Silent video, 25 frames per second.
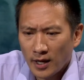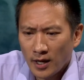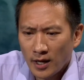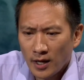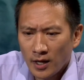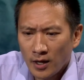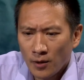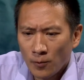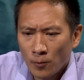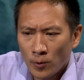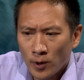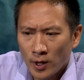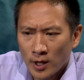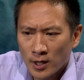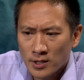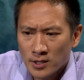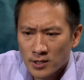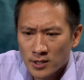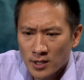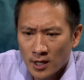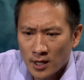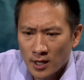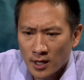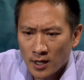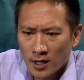it was
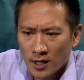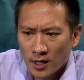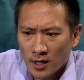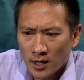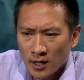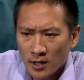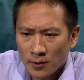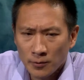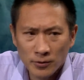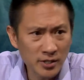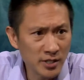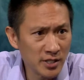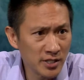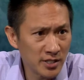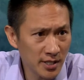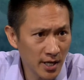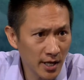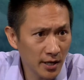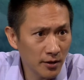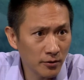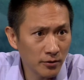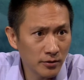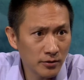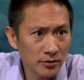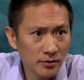uh, it was in
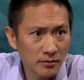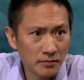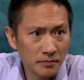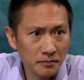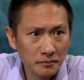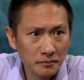sales.